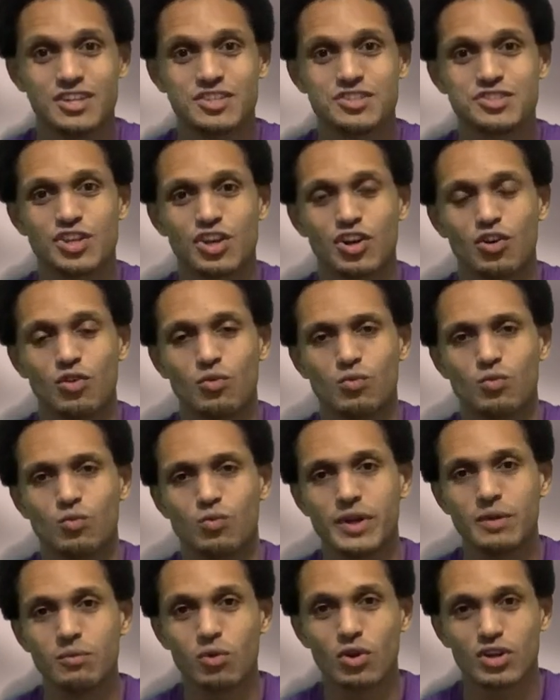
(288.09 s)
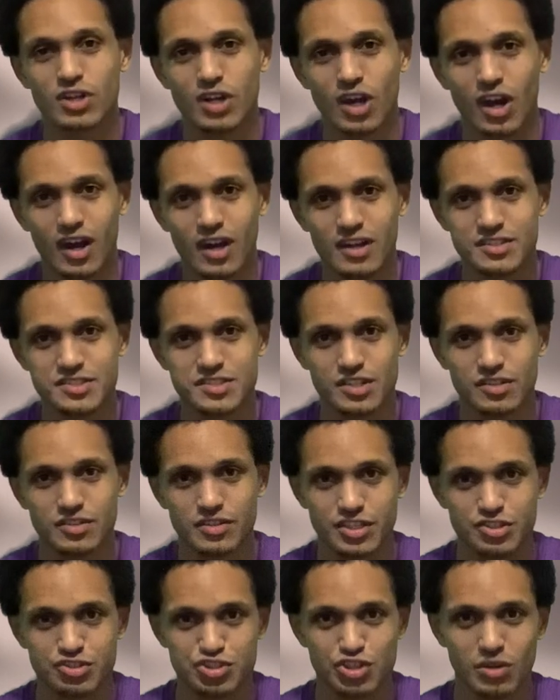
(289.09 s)
So we were
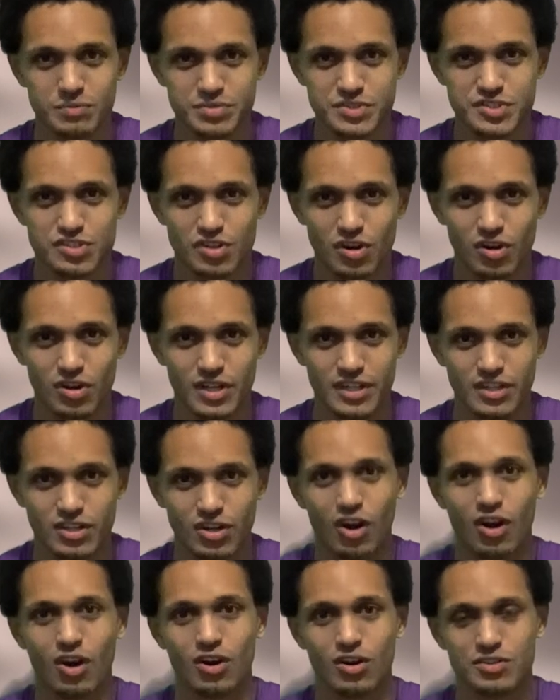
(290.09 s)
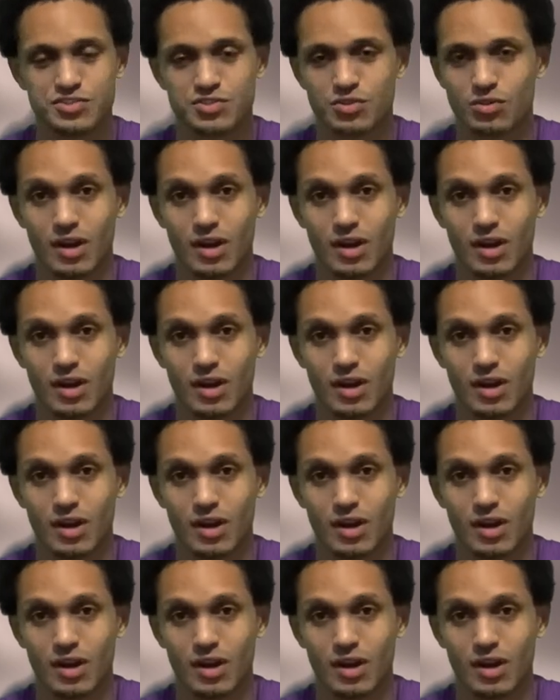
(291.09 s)
constantly jump starting cars,